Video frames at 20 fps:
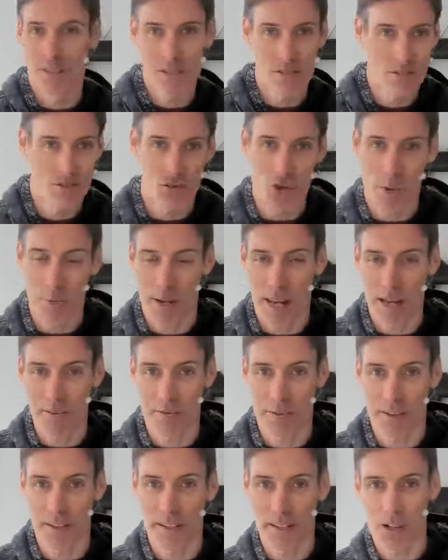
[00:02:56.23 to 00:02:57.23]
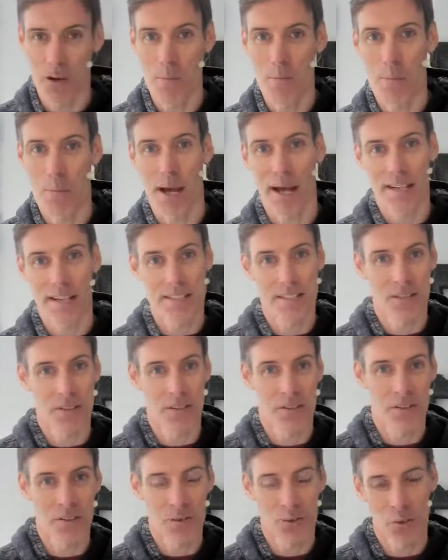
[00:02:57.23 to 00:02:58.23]
dropping everything and going back
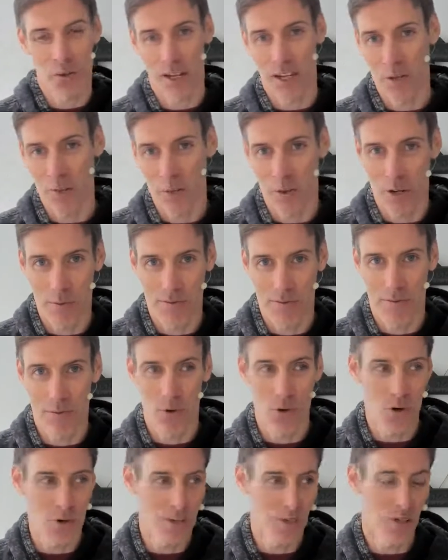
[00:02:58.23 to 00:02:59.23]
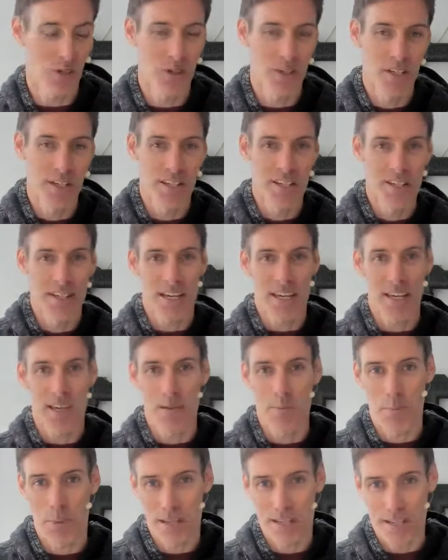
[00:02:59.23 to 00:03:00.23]
to the way you were before. So
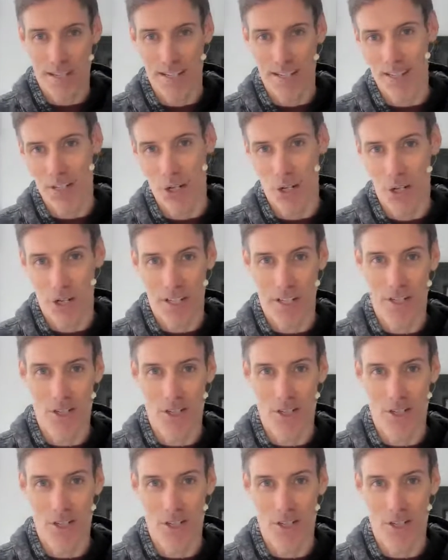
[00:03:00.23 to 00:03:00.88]
eating biscuits, cookies,